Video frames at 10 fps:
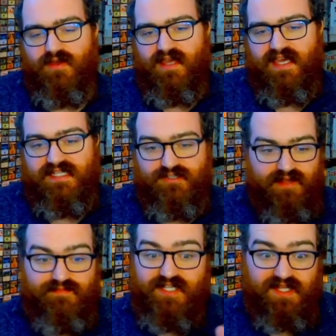
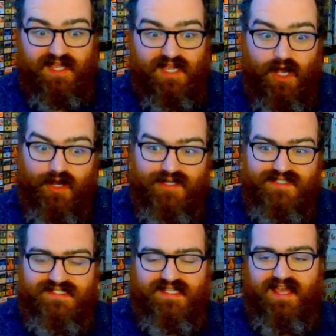inscription like
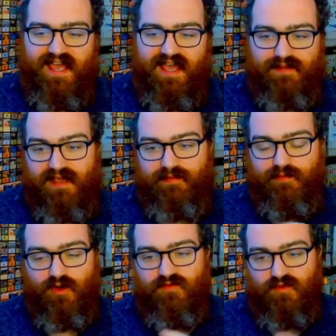cards and maybe
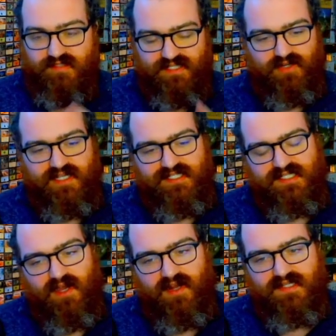more Rooster Drake
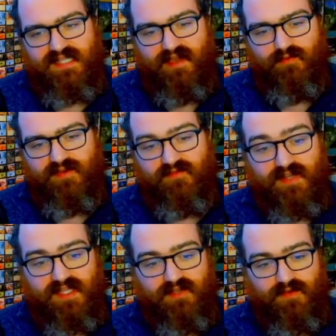cards, I would have
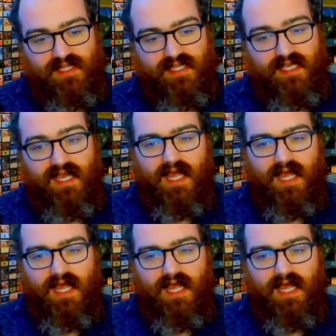really, really